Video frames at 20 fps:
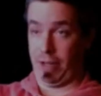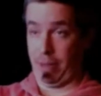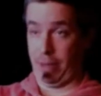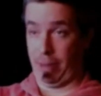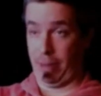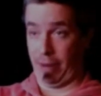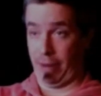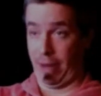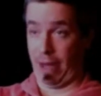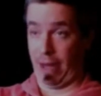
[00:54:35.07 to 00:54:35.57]

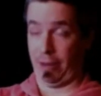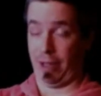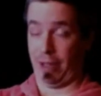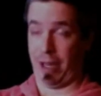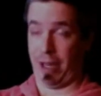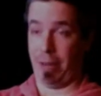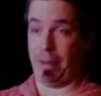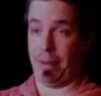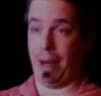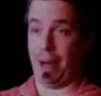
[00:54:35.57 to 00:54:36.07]
typically I'll
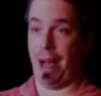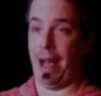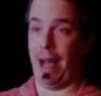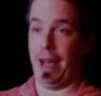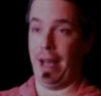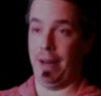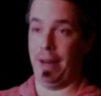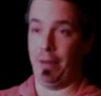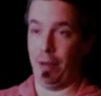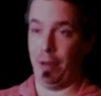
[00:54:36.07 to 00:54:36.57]
look up a
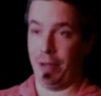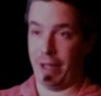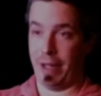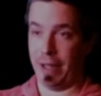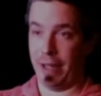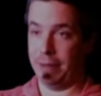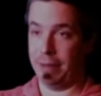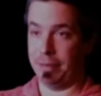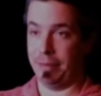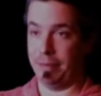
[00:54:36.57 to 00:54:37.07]
guy, and if you
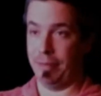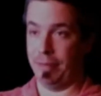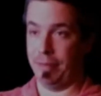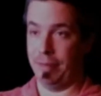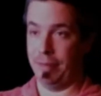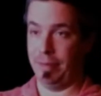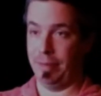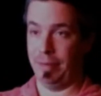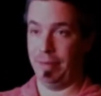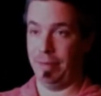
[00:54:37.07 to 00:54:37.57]
look at
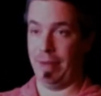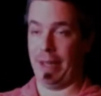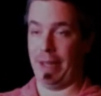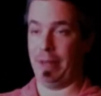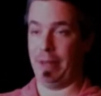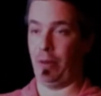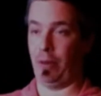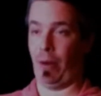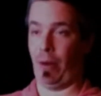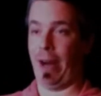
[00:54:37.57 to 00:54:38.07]

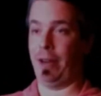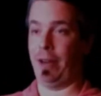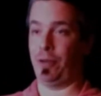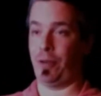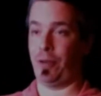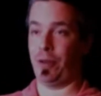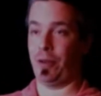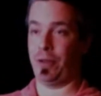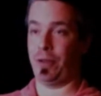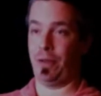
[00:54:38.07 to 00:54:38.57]
like
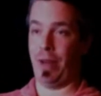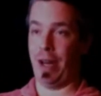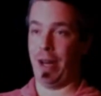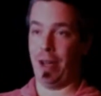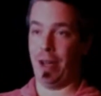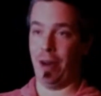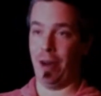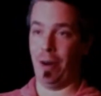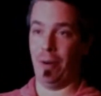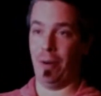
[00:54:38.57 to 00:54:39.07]
Greg's first
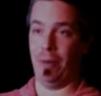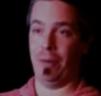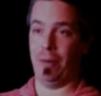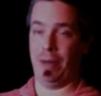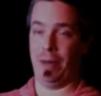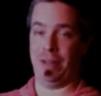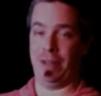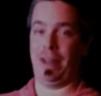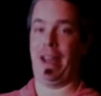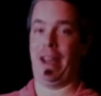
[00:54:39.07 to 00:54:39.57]
video
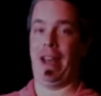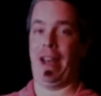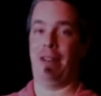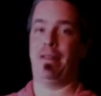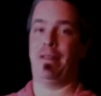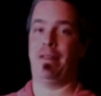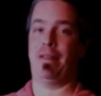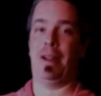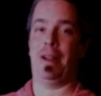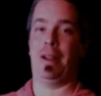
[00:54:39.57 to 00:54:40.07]
is like at
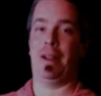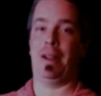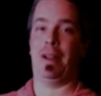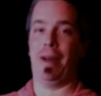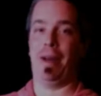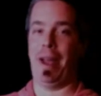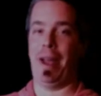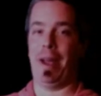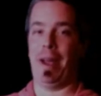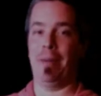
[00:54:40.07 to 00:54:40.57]
a
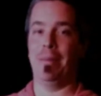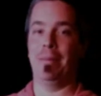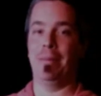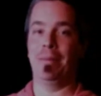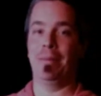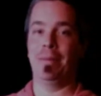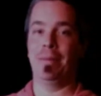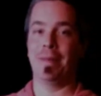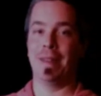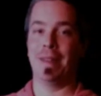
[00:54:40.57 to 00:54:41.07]
volleyball game
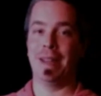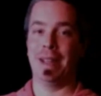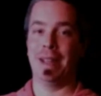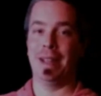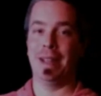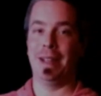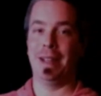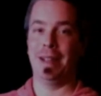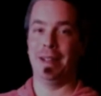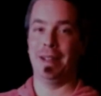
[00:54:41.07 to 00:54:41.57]

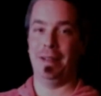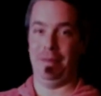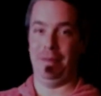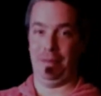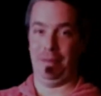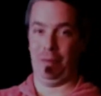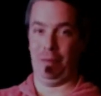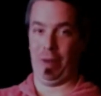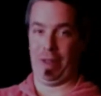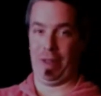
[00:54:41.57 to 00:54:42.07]

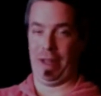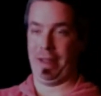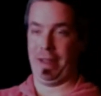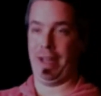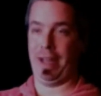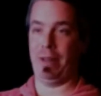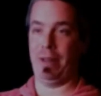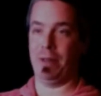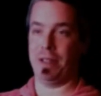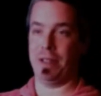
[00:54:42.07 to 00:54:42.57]
I think it
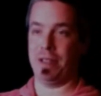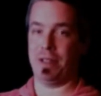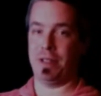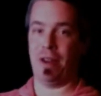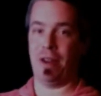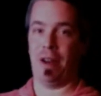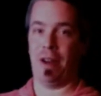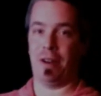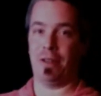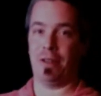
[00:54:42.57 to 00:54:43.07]
was his
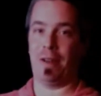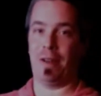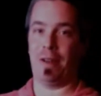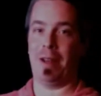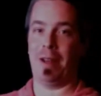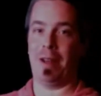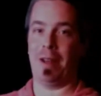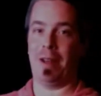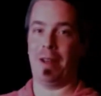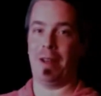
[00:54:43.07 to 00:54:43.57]
daughter's
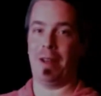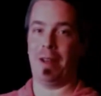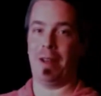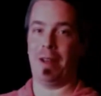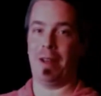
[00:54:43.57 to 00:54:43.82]
volleyball game.